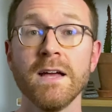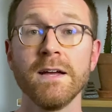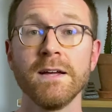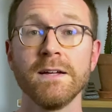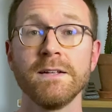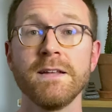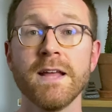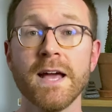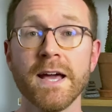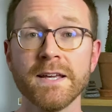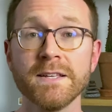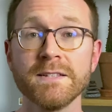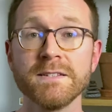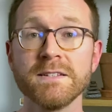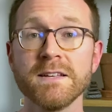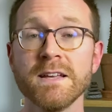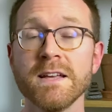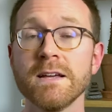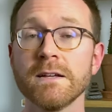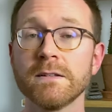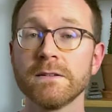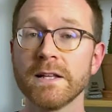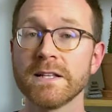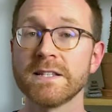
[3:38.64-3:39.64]
Next,
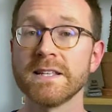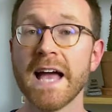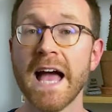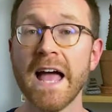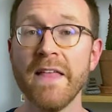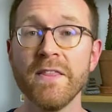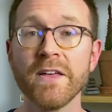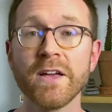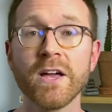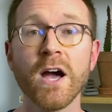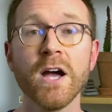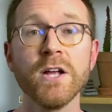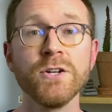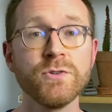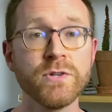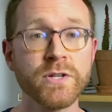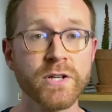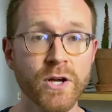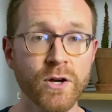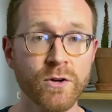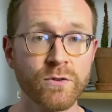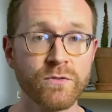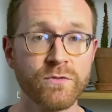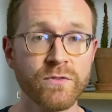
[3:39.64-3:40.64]
let's add the country
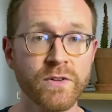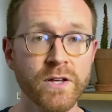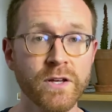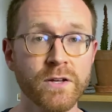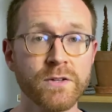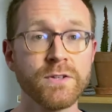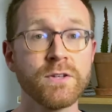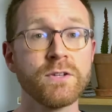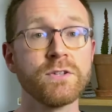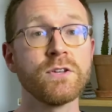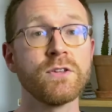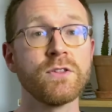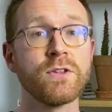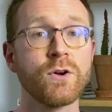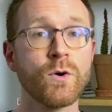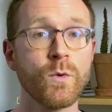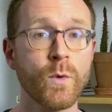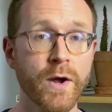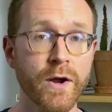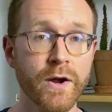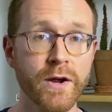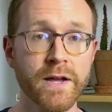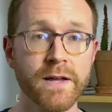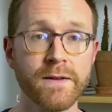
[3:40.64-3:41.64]
code field to the
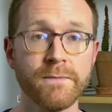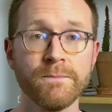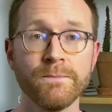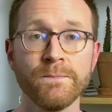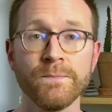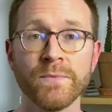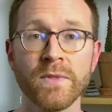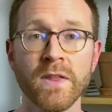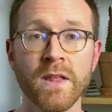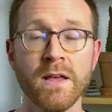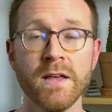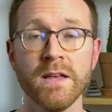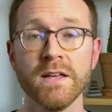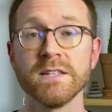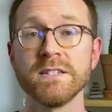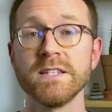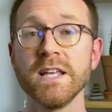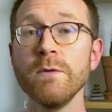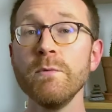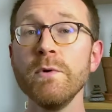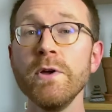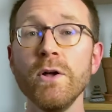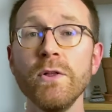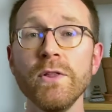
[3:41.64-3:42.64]
query.
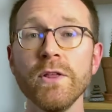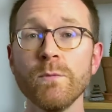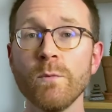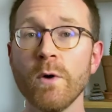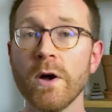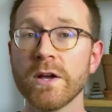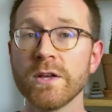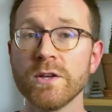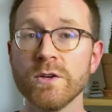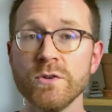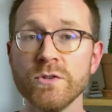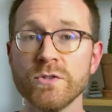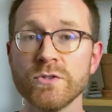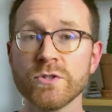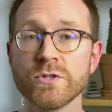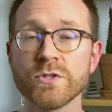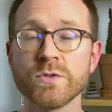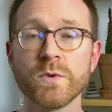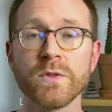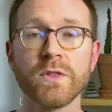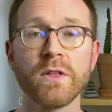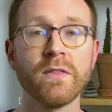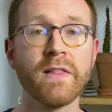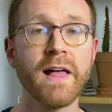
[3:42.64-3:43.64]
Say we only want users
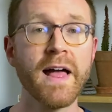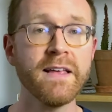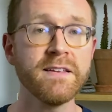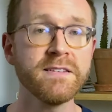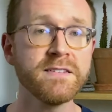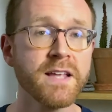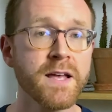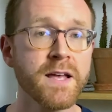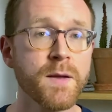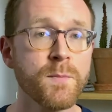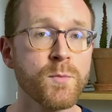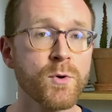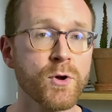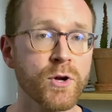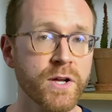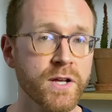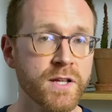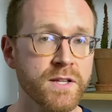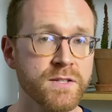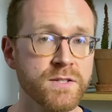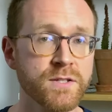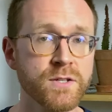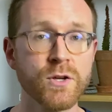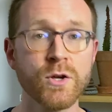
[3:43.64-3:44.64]
with the last name
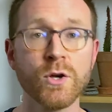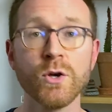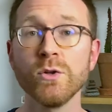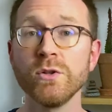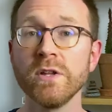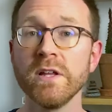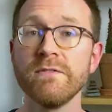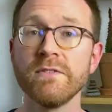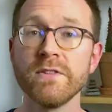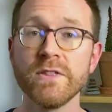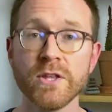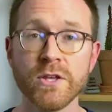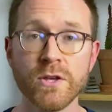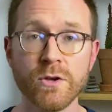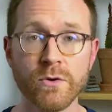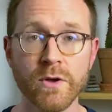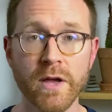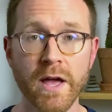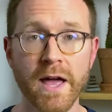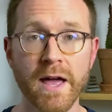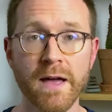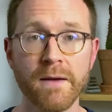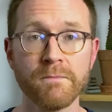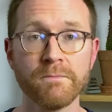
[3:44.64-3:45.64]
Brookins who live in the
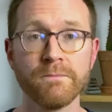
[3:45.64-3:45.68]
UK.